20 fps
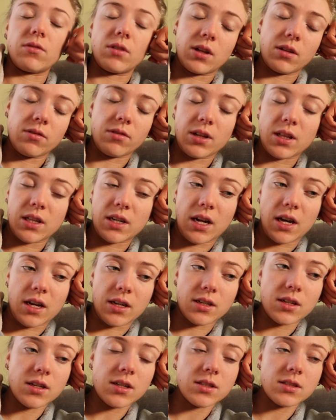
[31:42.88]
really, really
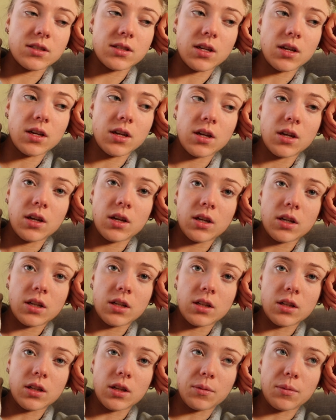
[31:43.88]
nice.
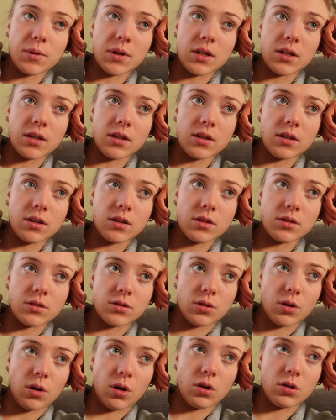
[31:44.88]
Louis
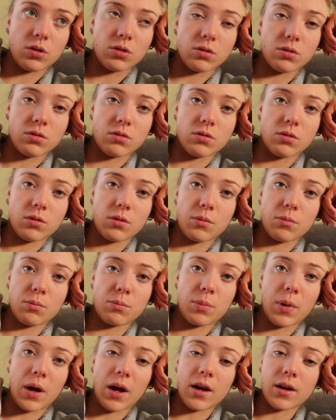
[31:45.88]
has gone
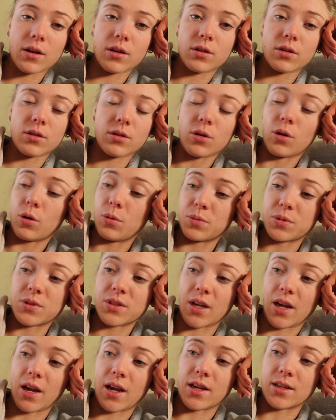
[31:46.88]
back
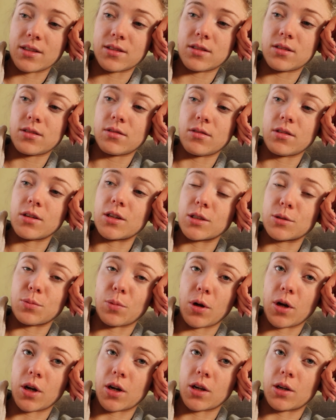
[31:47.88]
upstairs and is
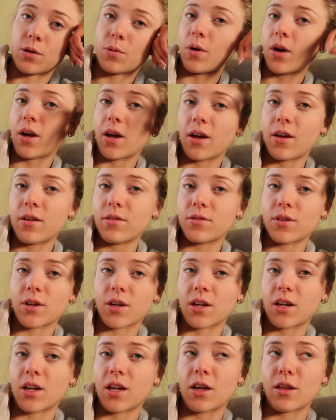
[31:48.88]
working away. You
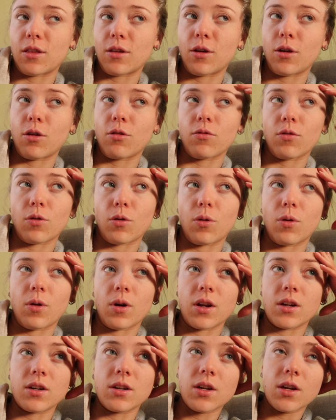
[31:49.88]
can hear the Hoover
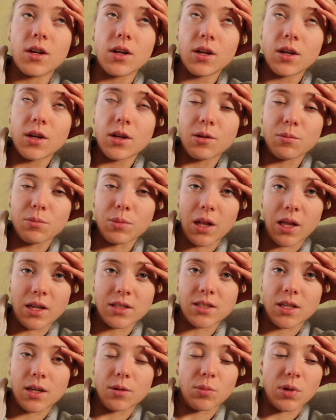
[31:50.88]
going.
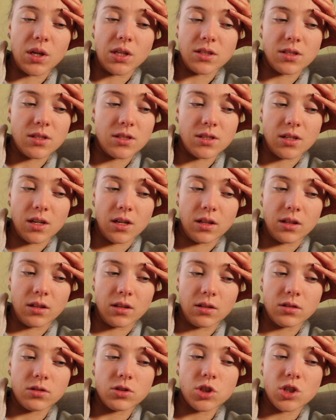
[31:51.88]
Bless him, he's
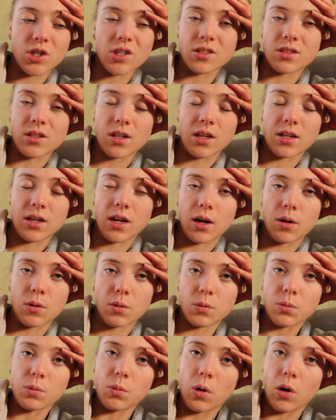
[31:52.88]
still chiseling
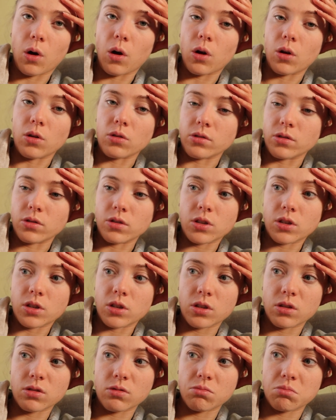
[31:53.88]
out
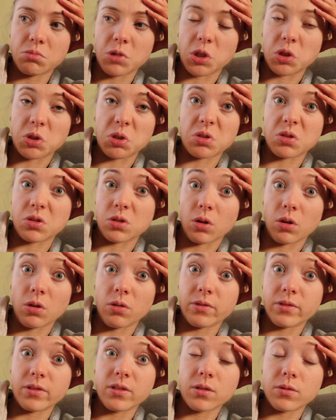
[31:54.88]
walls and stuff
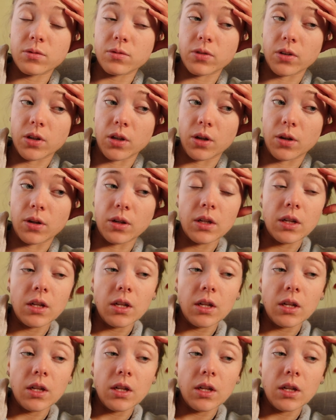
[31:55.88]
for